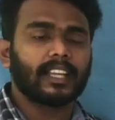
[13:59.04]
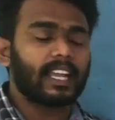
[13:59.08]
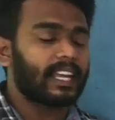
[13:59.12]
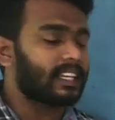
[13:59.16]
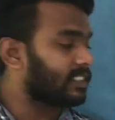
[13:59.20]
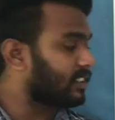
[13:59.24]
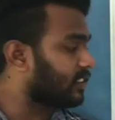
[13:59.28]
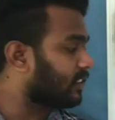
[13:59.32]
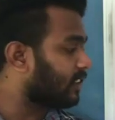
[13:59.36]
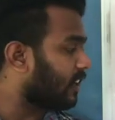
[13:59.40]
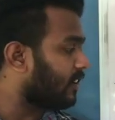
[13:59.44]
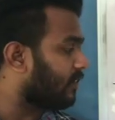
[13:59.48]

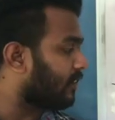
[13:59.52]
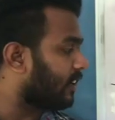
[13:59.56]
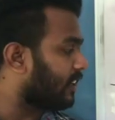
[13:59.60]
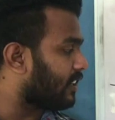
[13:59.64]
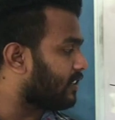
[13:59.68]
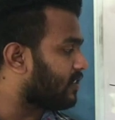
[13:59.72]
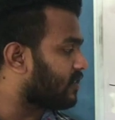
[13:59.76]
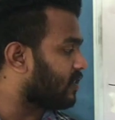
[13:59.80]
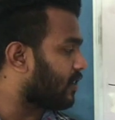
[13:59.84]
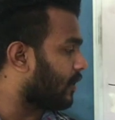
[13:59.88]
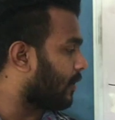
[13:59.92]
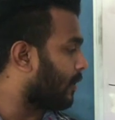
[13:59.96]

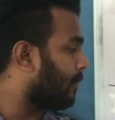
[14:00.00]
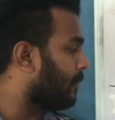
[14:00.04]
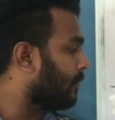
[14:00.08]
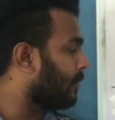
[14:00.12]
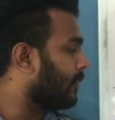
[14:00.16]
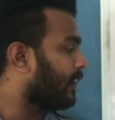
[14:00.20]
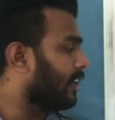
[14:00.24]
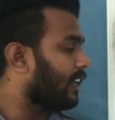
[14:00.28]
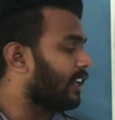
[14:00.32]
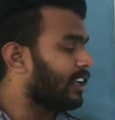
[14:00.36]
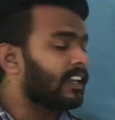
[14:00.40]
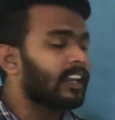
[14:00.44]

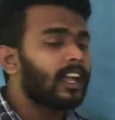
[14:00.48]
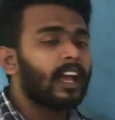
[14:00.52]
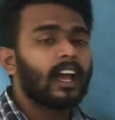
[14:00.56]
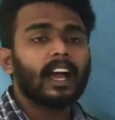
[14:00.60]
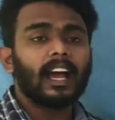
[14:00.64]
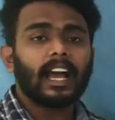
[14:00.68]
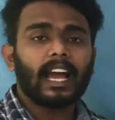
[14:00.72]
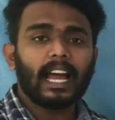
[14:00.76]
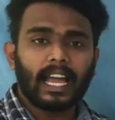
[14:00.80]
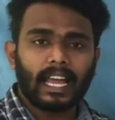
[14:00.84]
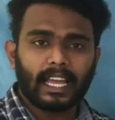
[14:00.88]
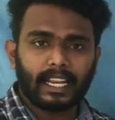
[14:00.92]
excavation in
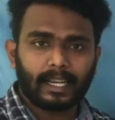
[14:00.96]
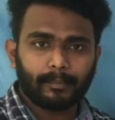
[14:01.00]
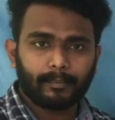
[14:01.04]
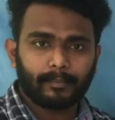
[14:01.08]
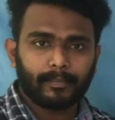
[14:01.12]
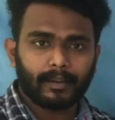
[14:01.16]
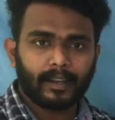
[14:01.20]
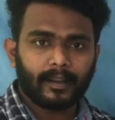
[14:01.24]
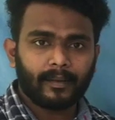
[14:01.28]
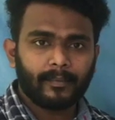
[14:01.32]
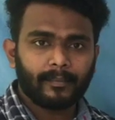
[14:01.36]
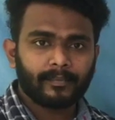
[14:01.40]

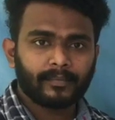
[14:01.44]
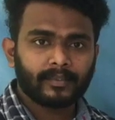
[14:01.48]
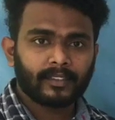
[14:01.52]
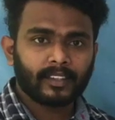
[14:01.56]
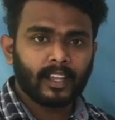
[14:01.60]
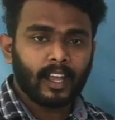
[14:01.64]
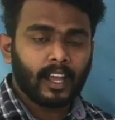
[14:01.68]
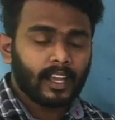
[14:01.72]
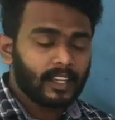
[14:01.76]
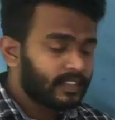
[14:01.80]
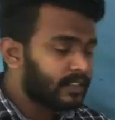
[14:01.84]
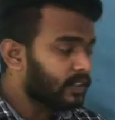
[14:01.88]
Harappa.
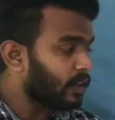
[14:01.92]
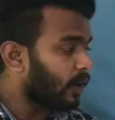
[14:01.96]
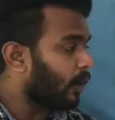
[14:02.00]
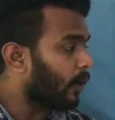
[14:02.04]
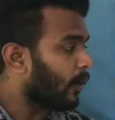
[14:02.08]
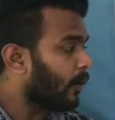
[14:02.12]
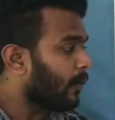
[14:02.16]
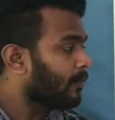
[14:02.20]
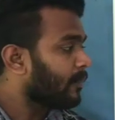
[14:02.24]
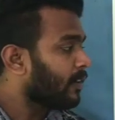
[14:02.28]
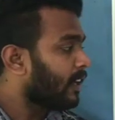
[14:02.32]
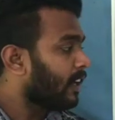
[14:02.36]

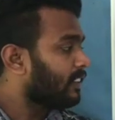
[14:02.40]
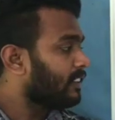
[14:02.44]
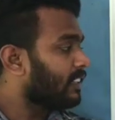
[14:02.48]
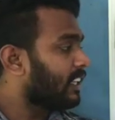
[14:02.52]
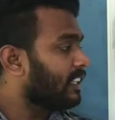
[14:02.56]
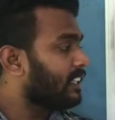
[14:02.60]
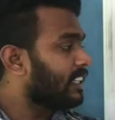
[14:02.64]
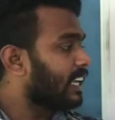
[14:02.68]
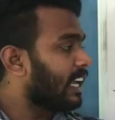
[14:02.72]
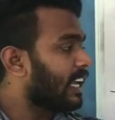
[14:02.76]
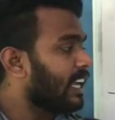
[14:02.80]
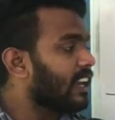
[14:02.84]
So
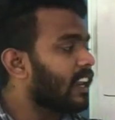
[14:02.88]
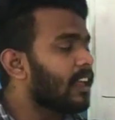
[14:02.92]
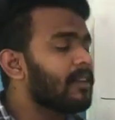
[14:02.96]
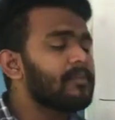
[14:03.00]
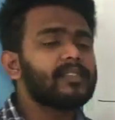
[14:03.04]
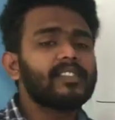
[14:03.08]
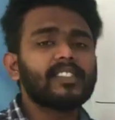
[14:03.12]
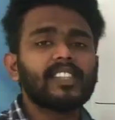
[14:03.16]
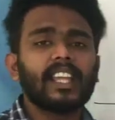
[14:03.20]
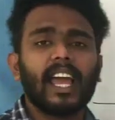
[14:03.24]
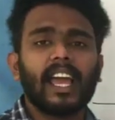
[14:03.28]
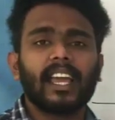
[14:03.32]
the
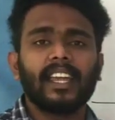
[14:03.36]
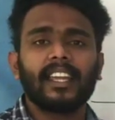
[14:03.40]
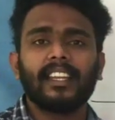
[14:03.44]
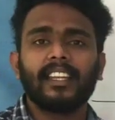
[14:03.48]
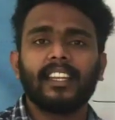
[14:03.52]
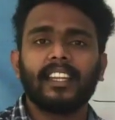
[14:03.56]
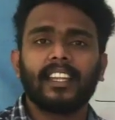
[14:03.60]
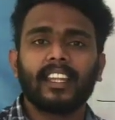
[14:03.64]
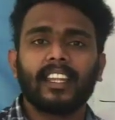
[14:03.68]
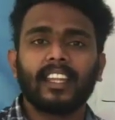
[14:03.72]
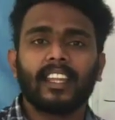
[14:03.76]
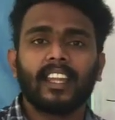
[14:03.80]
Dayaram
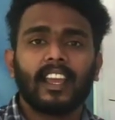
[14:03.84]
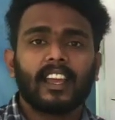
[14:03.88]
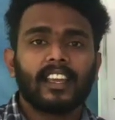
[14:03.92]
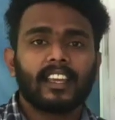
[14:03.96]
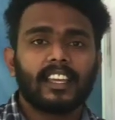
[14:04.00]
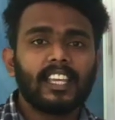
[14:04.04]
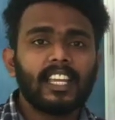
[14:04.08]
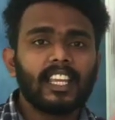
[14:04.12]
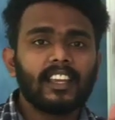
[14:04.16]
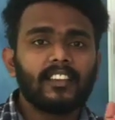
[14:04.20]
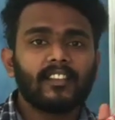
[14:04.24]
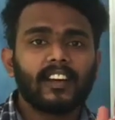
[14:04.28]
Sahini,
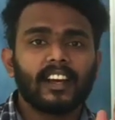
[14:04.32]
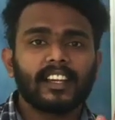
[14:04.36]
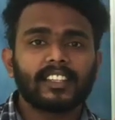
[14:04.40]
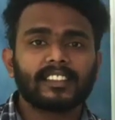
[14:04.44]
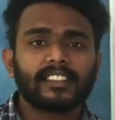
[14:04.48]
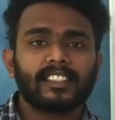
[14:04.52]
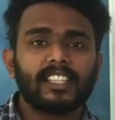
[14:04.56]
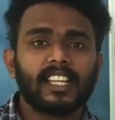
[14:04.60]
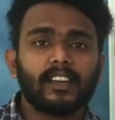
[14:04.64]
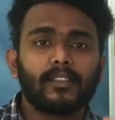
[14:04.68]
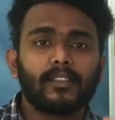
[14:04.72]
he was